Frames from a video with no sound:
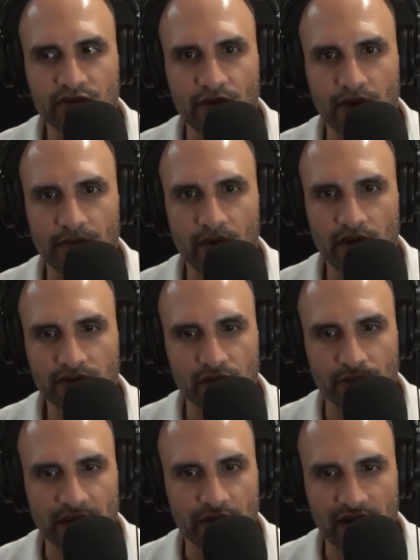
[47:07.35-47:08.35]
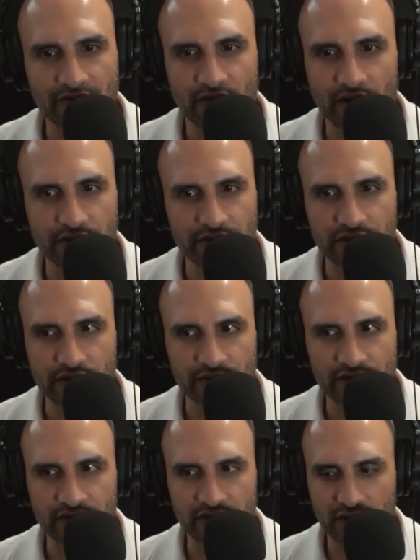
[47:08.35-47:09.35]
from also my grandfather in
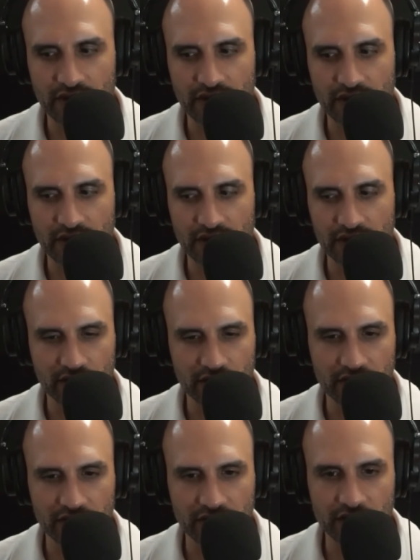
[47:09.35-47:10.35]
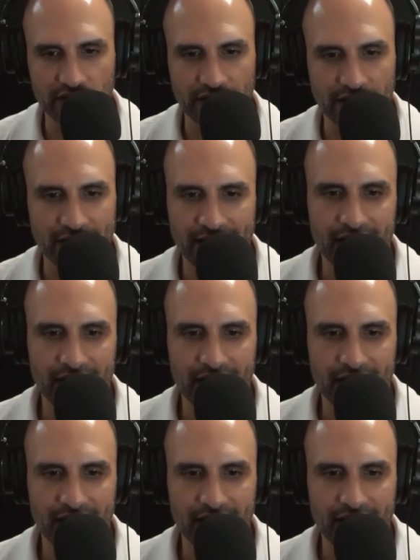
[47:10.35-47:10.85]
terms of his teaching.